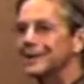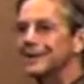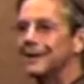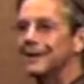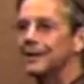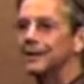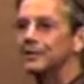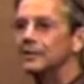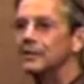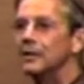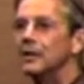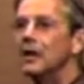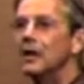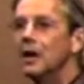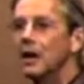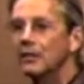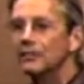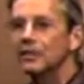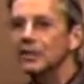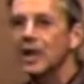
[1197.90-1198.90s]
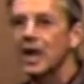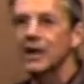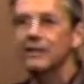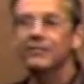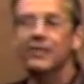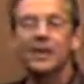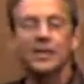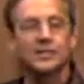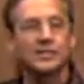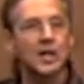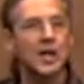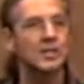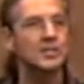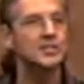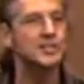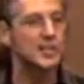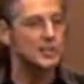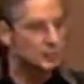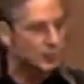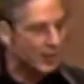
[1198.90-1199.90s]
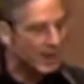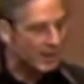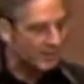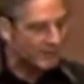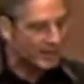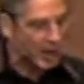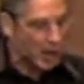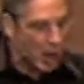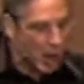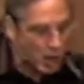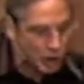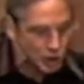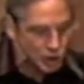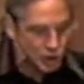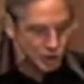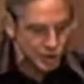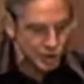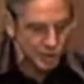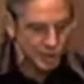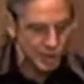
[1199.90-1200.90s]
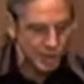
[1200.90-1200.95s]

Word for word: kind of a life. John says we have an unction